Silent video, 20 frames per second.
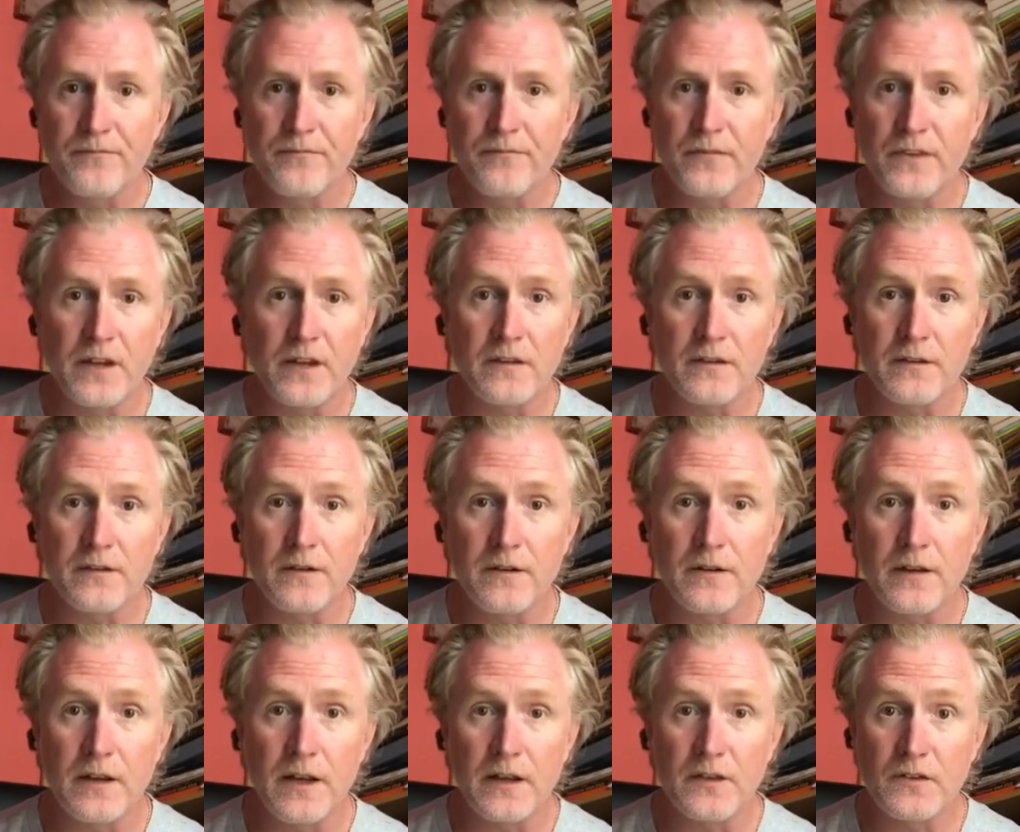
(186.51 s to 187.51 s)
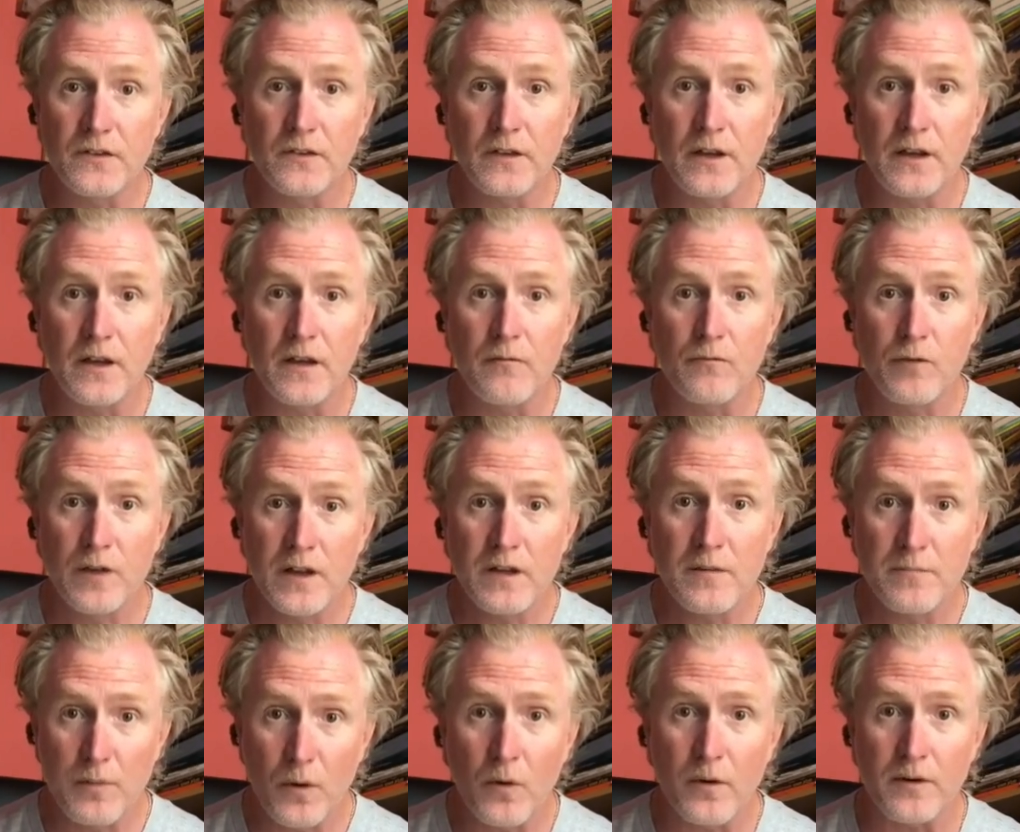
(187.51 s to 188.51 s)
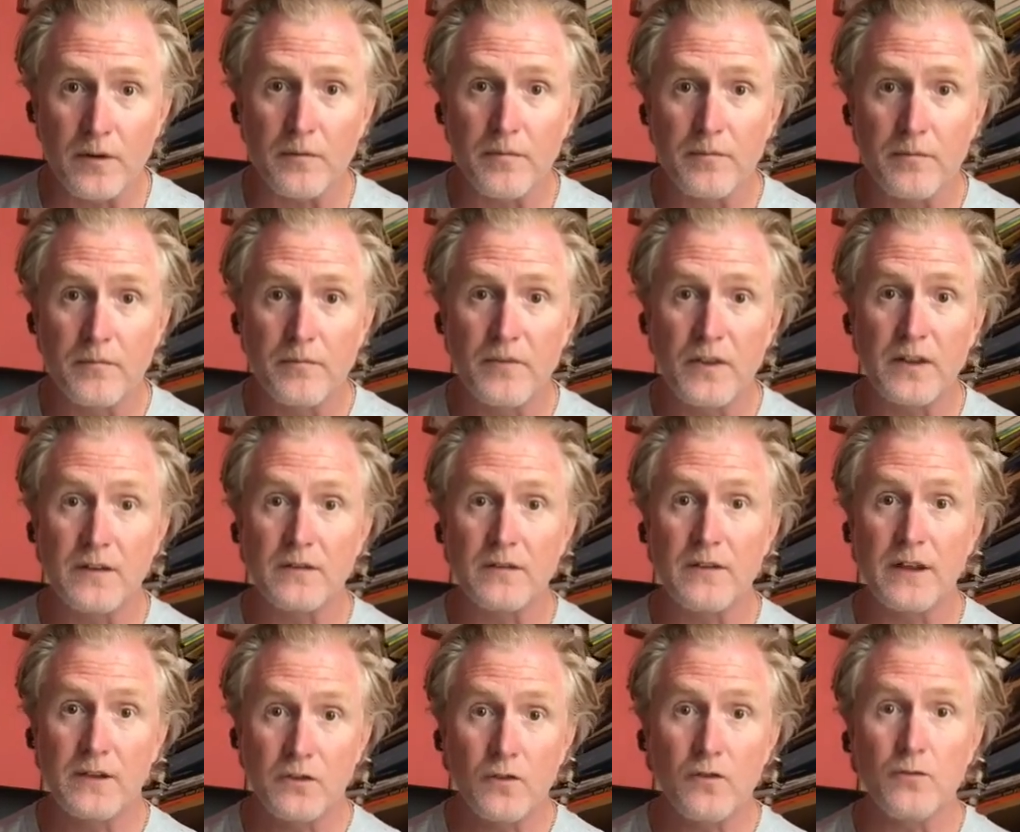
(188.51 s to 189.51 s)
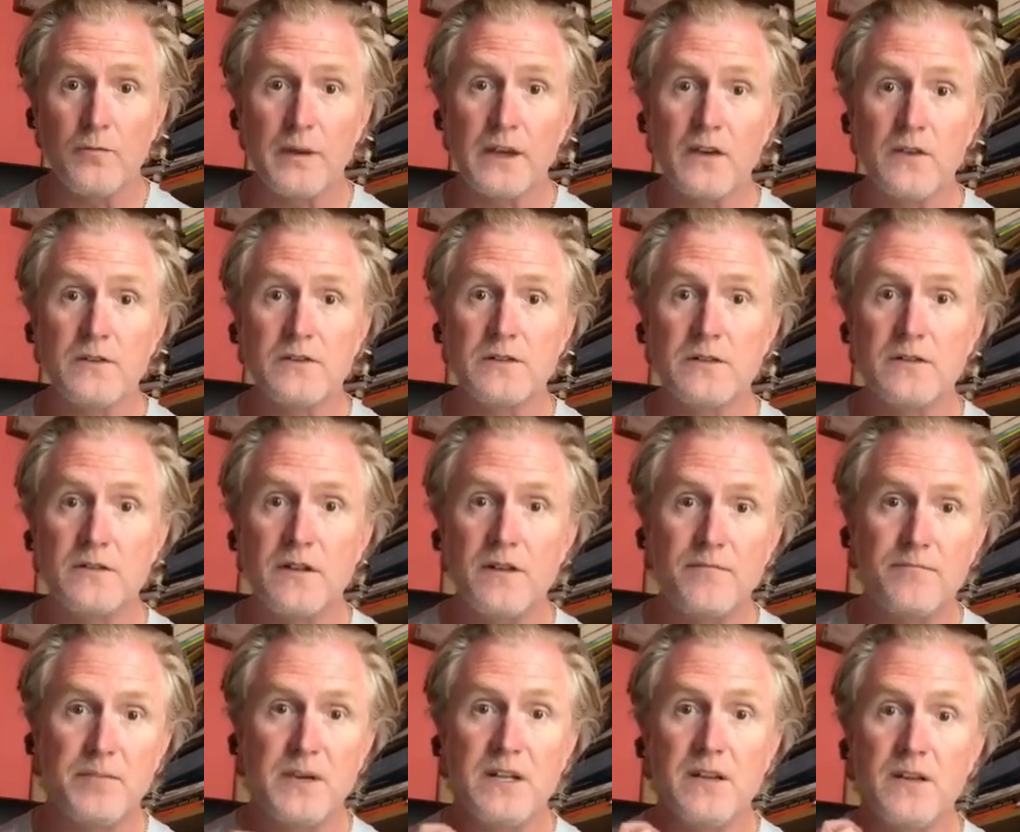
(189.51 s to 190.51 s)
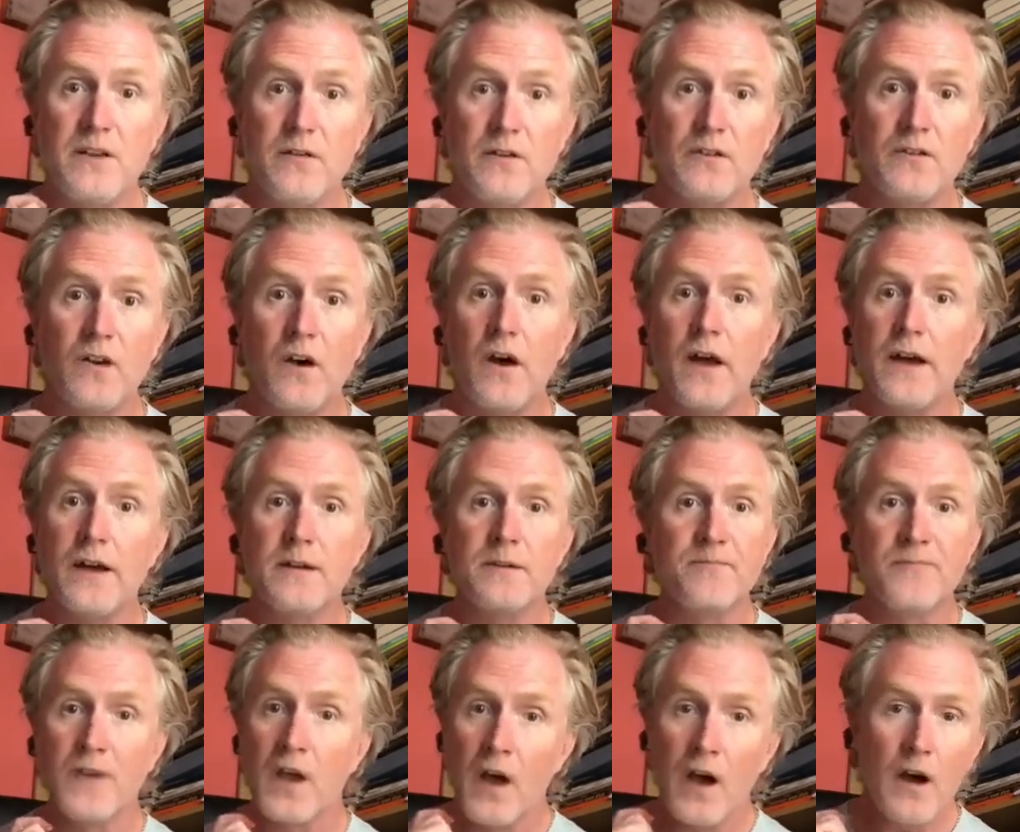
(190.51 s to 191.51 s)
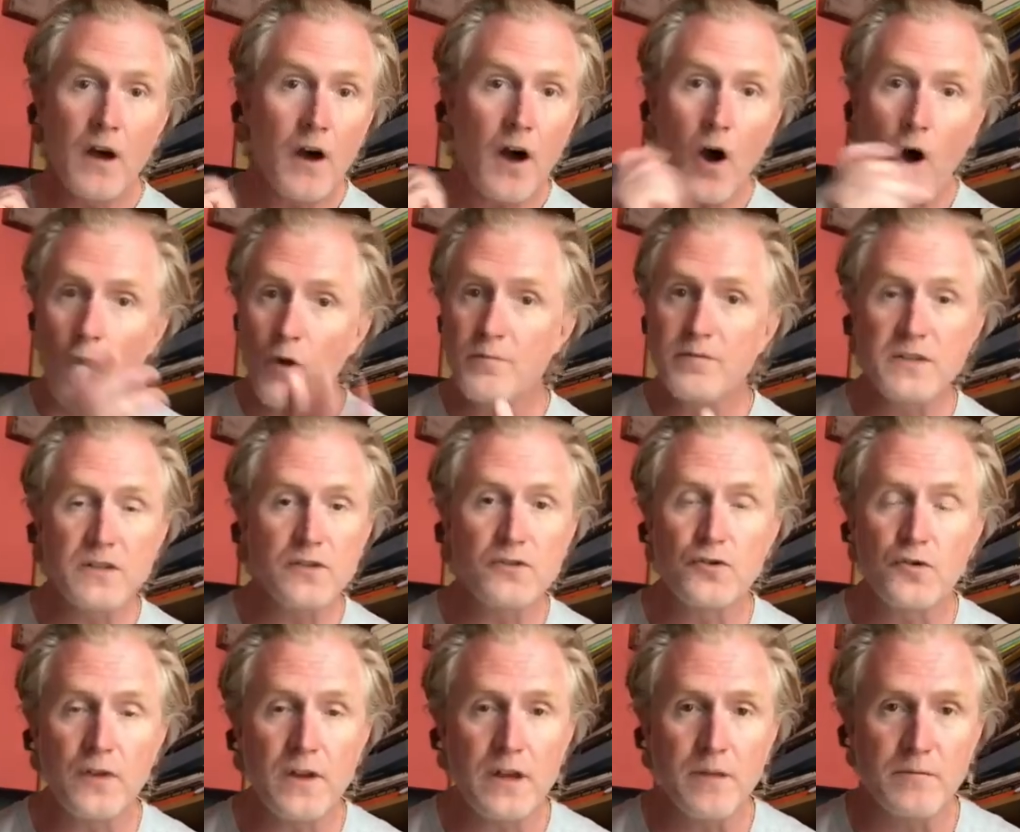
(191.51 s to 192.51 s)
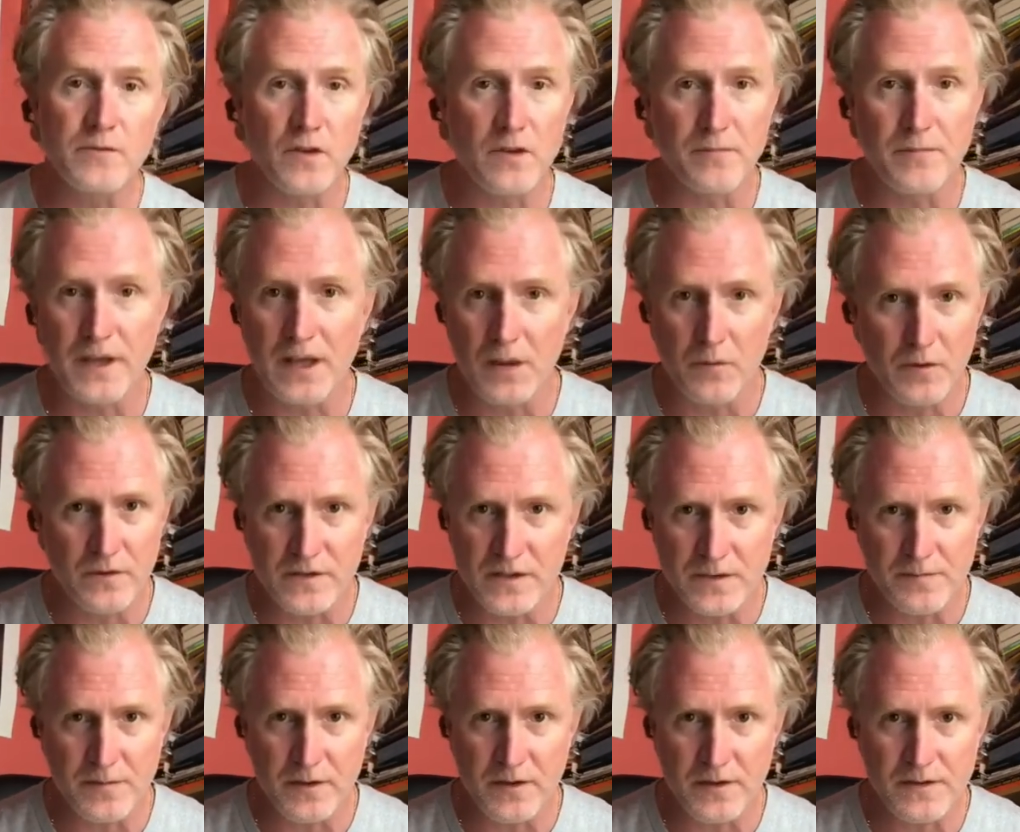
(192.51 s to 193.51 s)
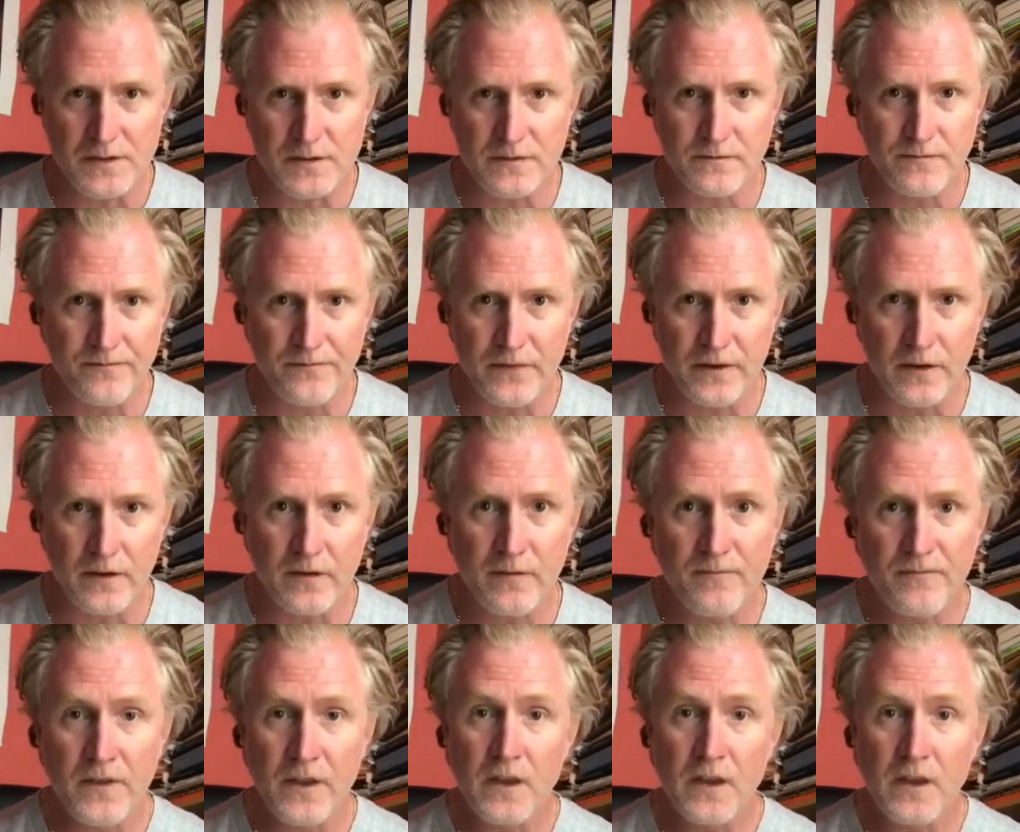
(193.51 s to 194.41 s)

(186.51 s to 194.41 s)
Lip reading: then it's really important that they do, because they've pinned their entire hopes and dreams on being with this person, yeah?